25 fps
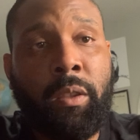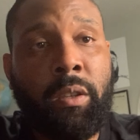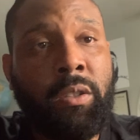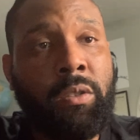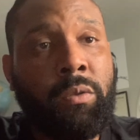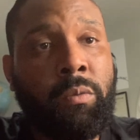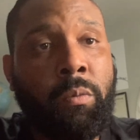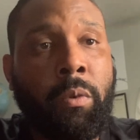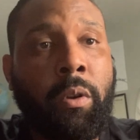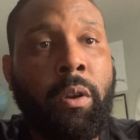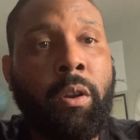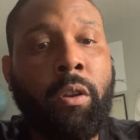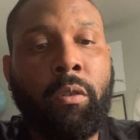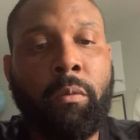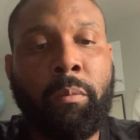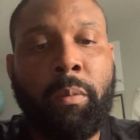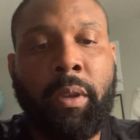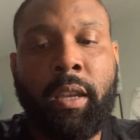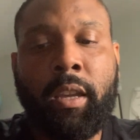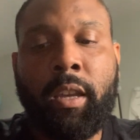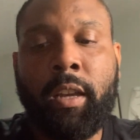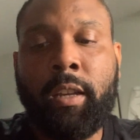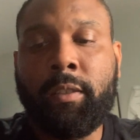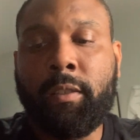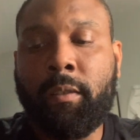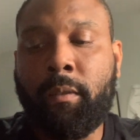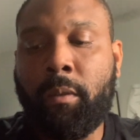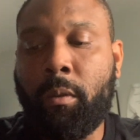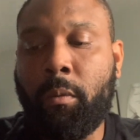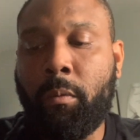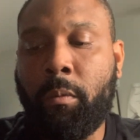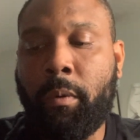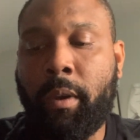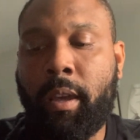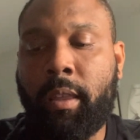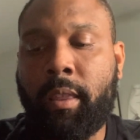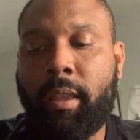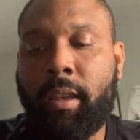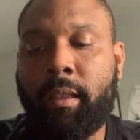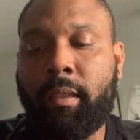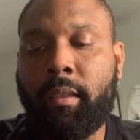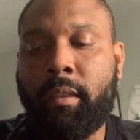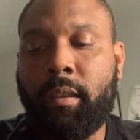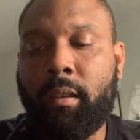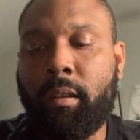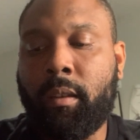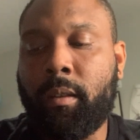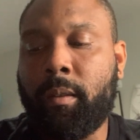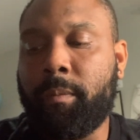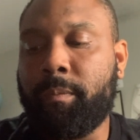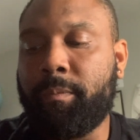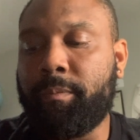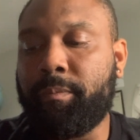this world because of the way that the